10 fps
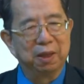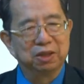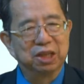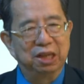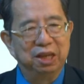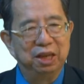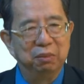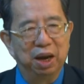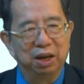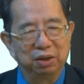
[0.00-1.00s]

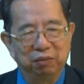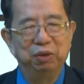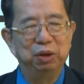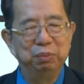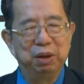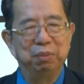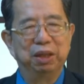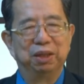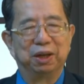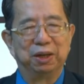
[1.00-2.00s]
studying my, reviewing my
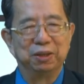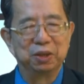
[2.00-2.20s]
Mandarin.